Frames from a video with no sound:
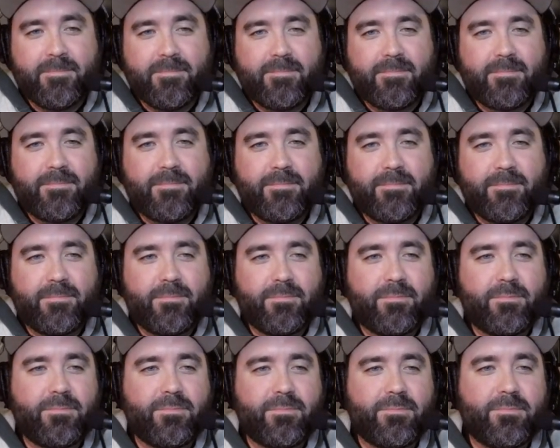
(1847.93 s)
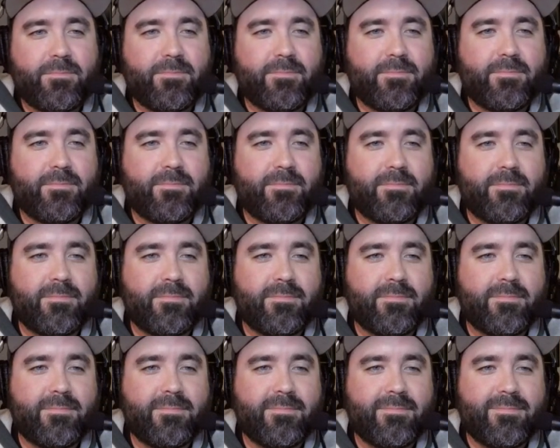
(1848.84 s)

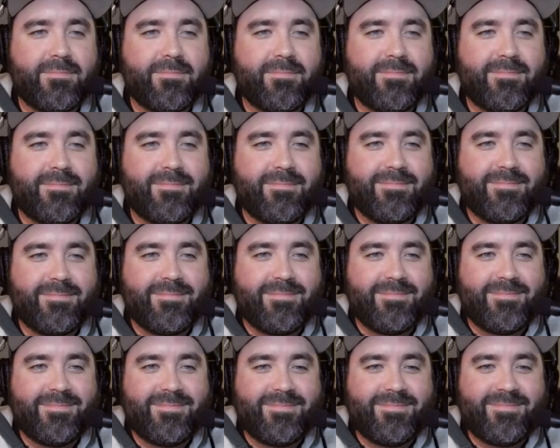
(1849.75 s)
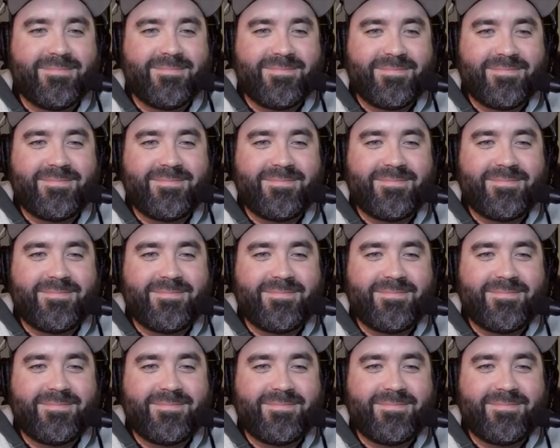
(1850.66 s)
(not speaking)